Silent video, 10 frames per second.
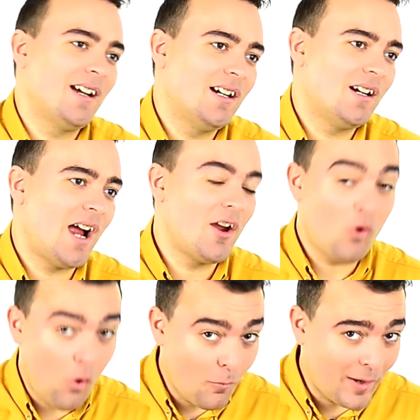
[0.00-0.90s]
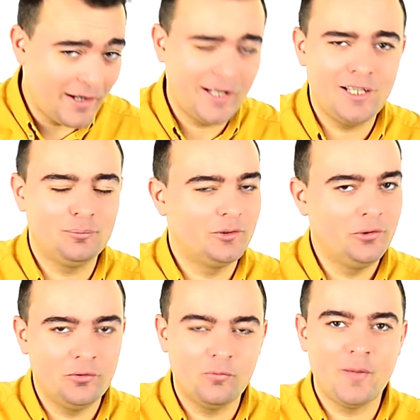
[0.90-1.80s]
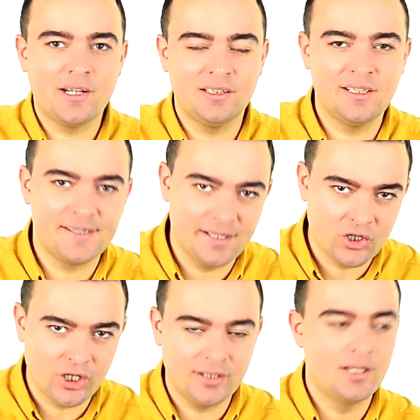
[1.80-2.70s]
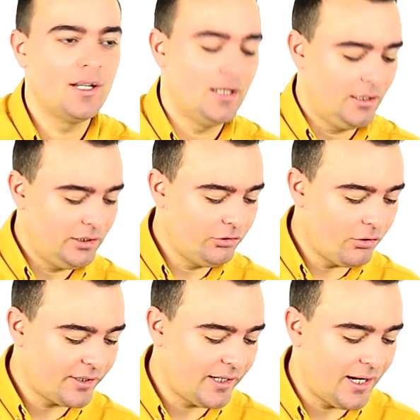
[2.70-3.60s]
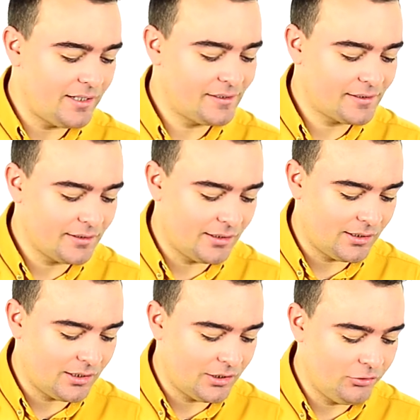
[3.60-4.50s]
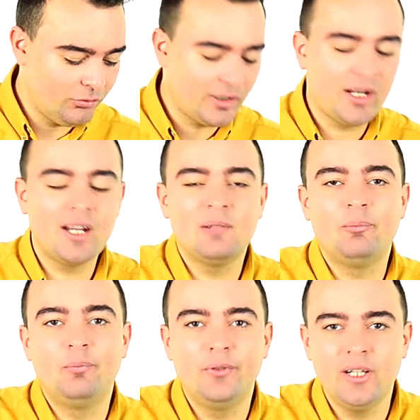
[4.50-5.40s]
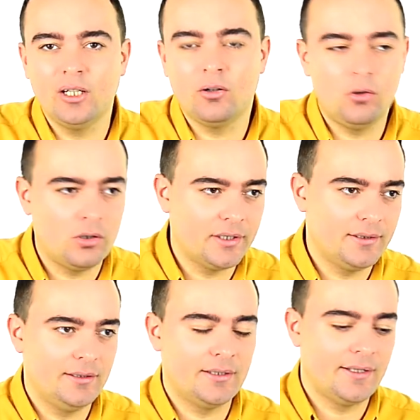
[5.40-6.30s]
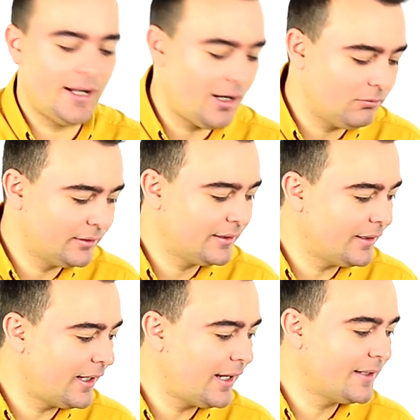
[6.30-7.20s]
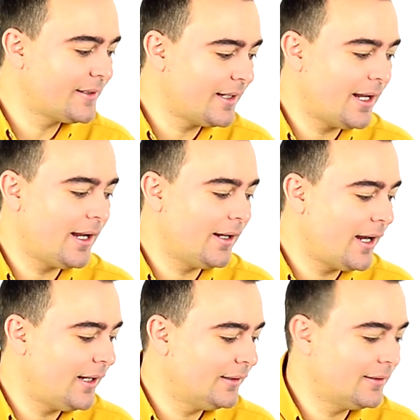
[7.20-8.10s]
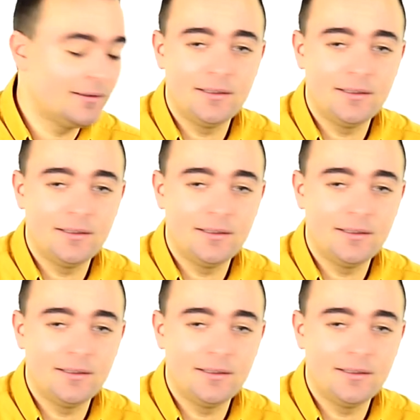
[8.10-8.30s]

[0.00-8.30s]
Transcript: I hope I helped you make a decision in your case. You can pre-order now the S8